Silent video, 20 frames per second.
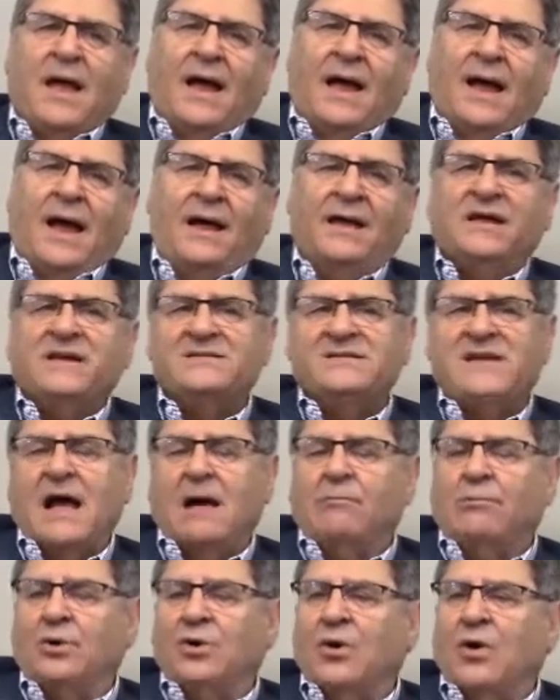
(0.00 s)
I guess
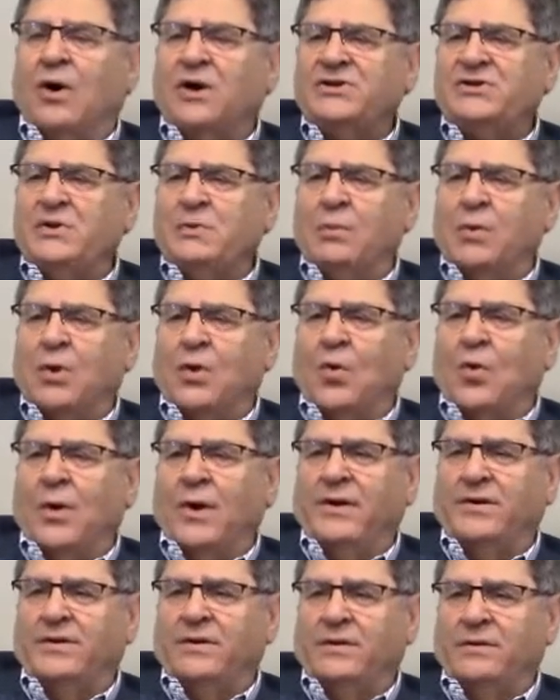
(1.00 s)
Albert and Archie were
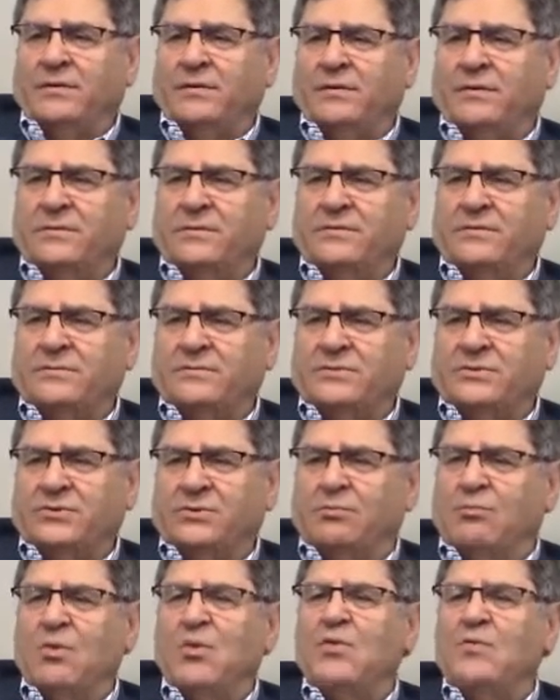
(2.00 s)
going to to
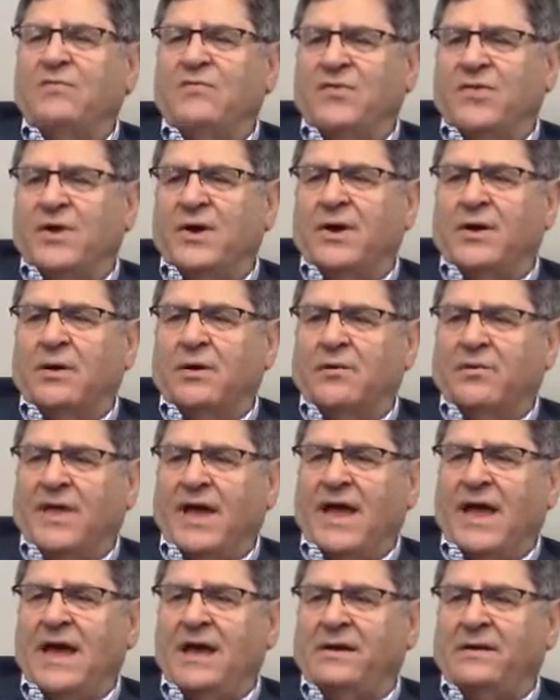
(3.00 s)
move there. They
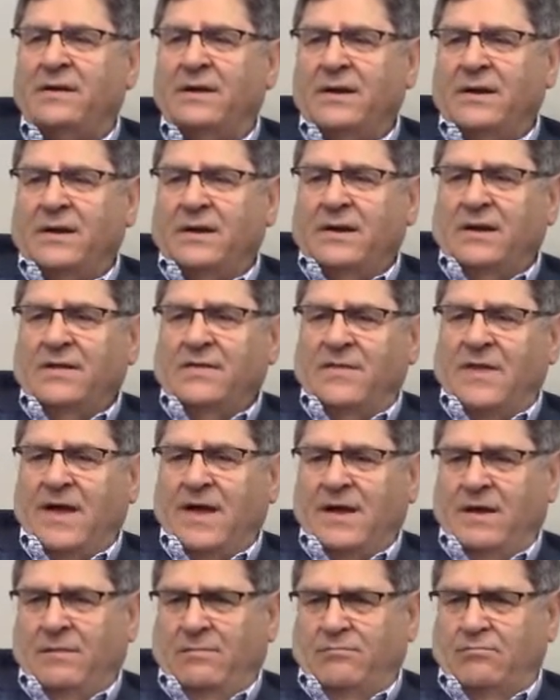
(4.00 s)
had
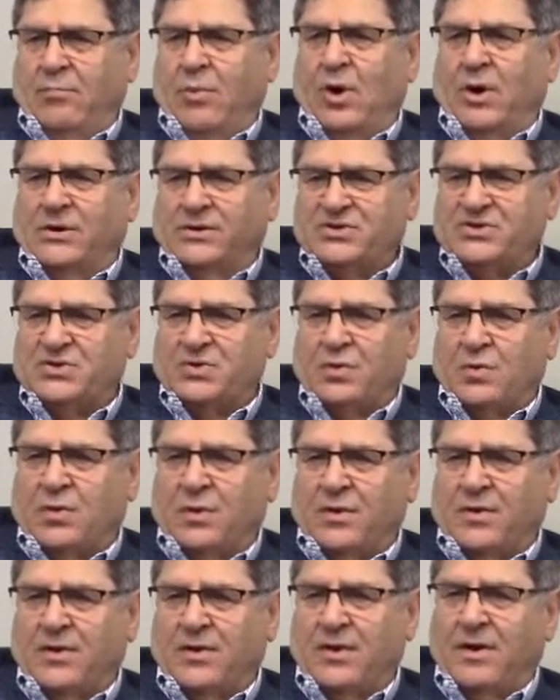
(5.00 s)
they bought a
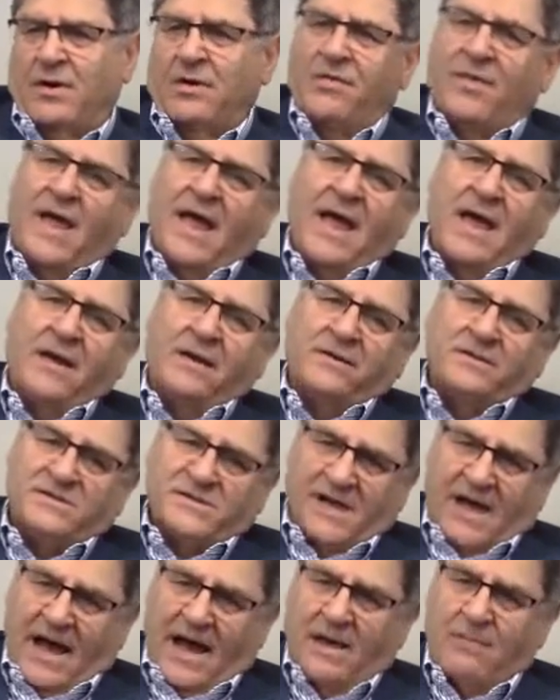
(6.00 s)
store there. They had a
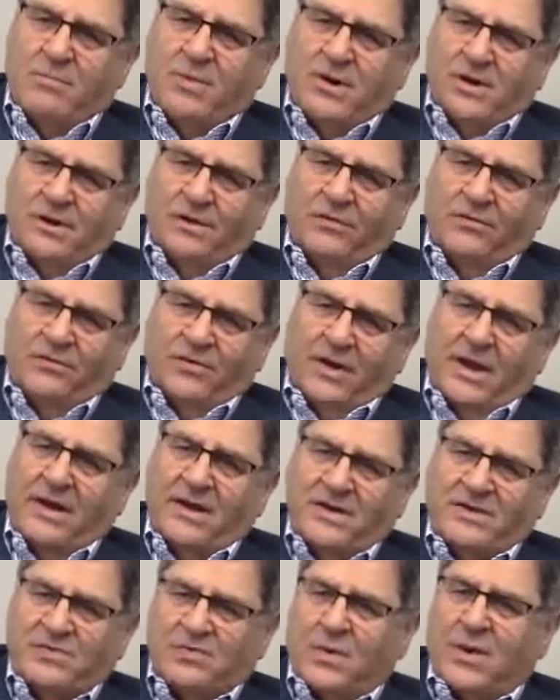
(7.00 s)
Skibell's
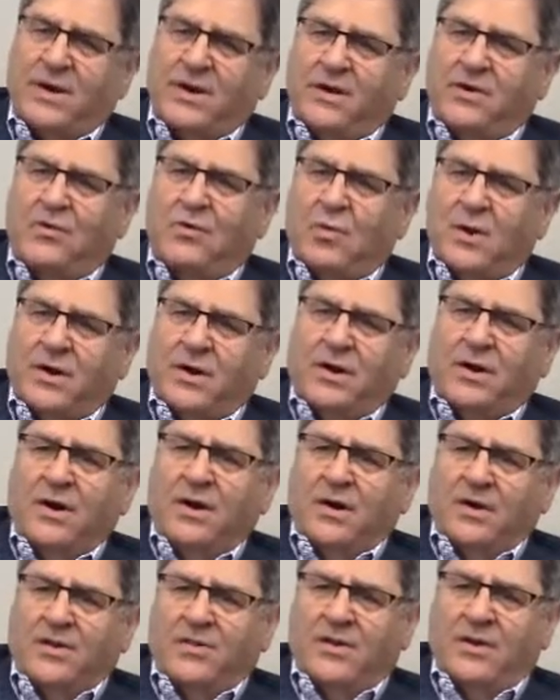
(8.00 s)
ladies ready to wear
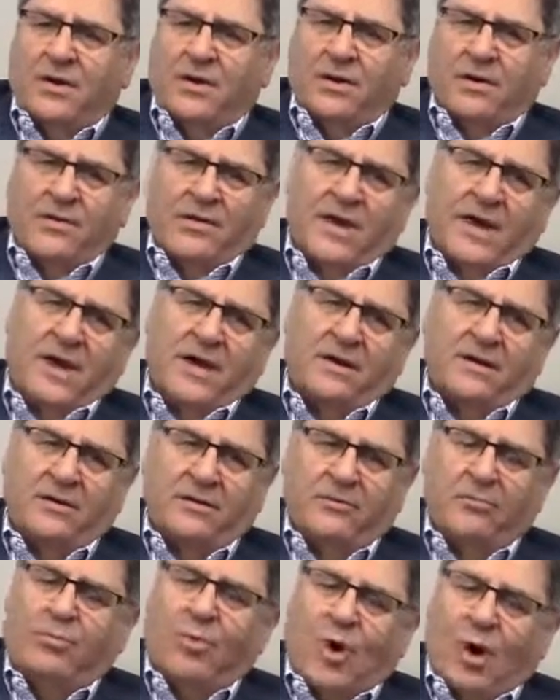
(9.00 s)
there. They had a
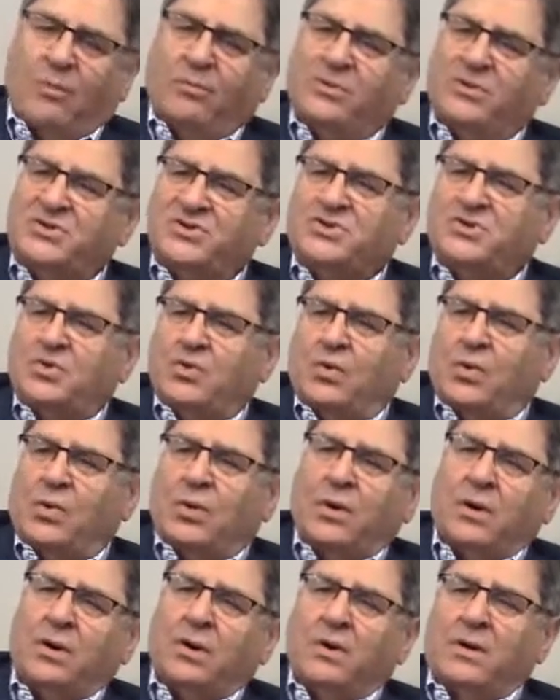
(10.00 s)
department
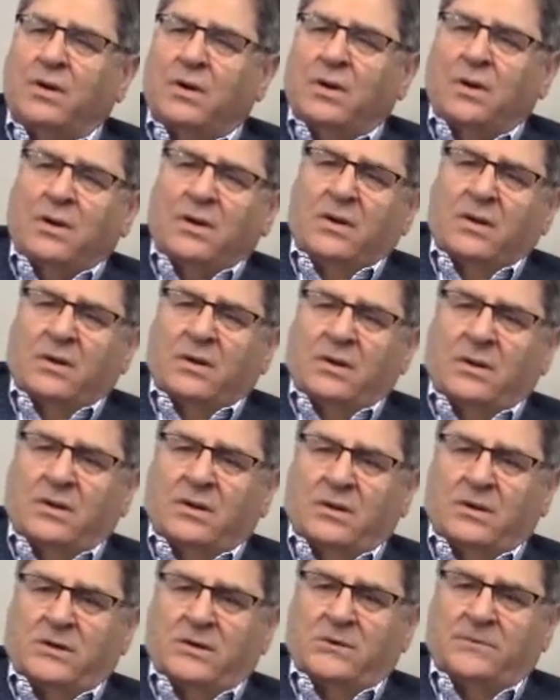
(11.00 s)
store.
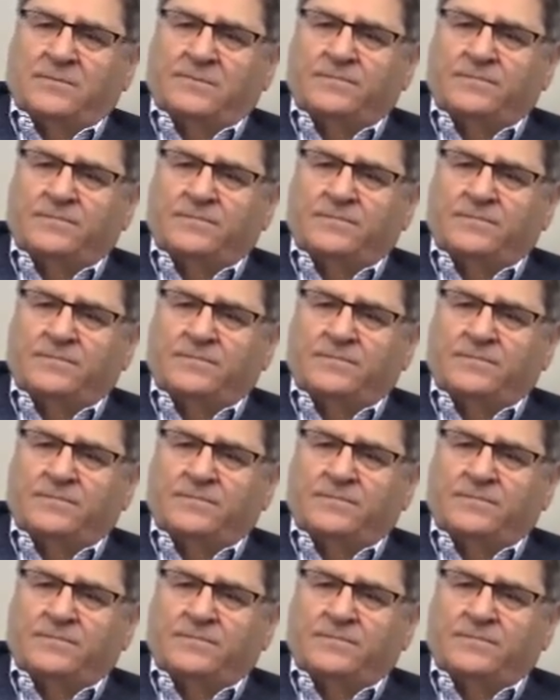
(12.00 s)
Uh,